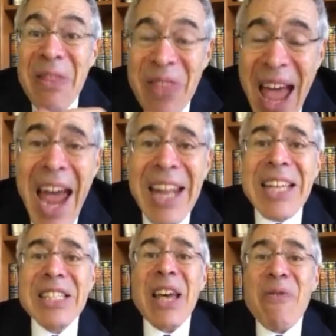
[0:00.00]
That
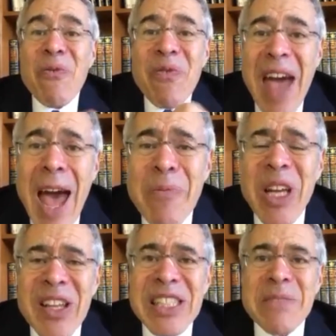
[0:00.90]
is a
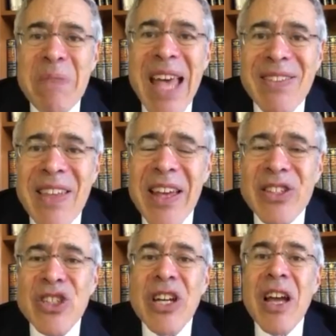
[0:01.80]
fabulous
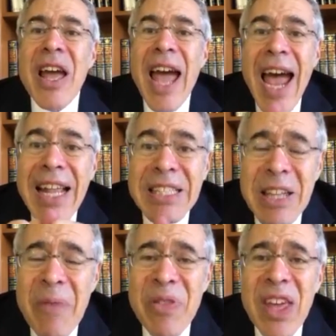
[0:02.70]
message and
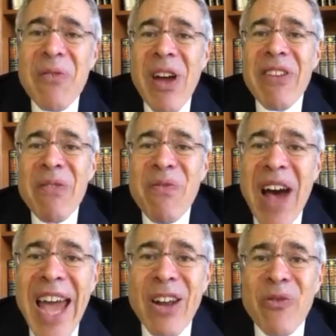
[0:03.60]
something very
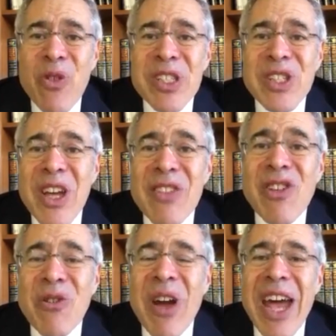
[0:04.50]
vital for us to
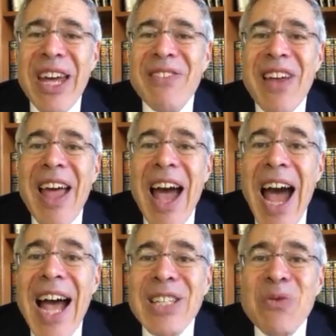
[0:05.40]
integrate
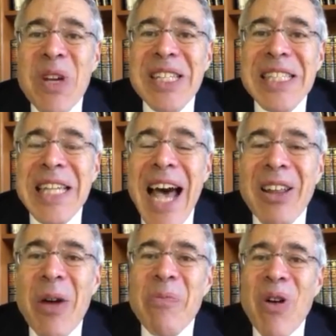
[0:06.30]
as we
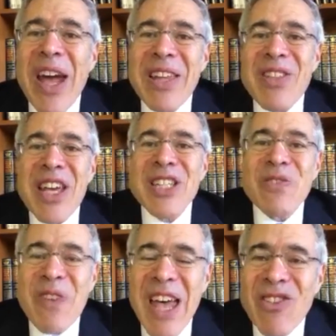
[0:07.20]
celebrate
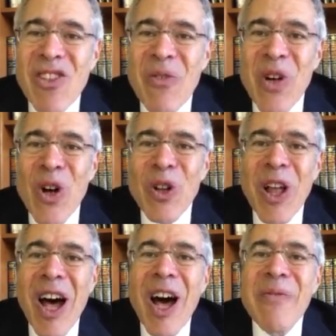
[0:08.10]
this
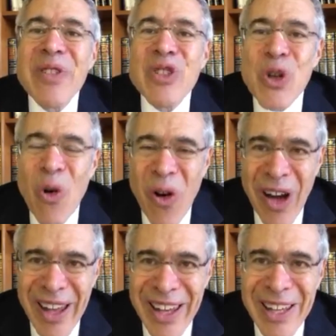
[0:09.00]
festival of
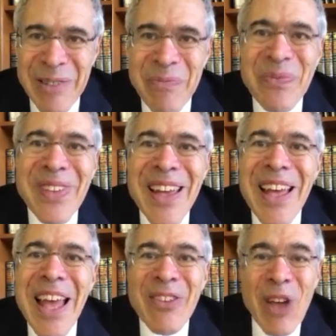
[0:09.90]
joy.
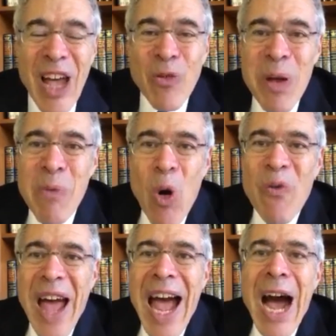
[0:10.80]
So, as we
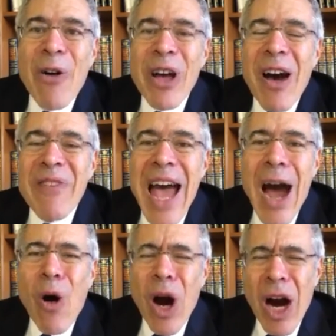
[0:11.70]
move out of
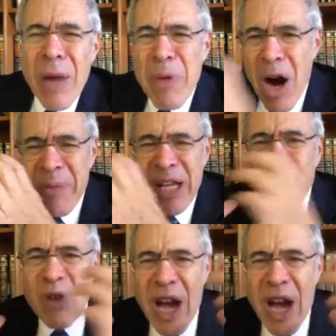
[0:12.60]
our permanent